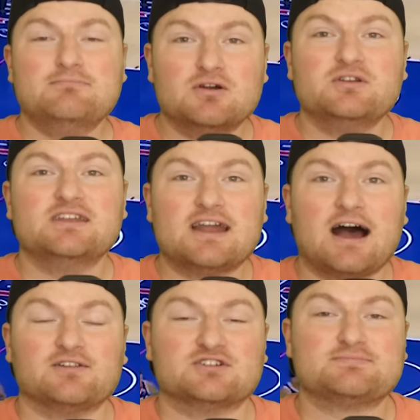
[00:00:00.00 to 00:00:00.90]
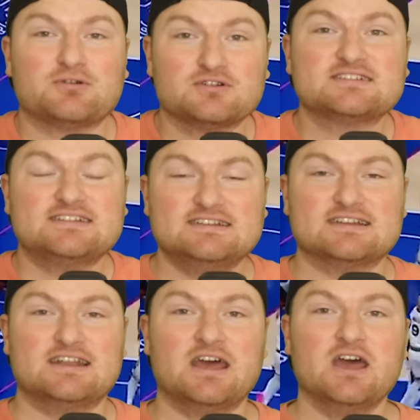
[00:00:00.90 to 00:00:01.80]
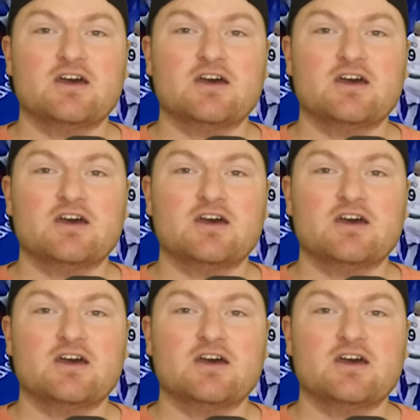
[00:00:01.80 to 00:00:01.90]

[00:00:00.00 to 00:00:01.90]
million per season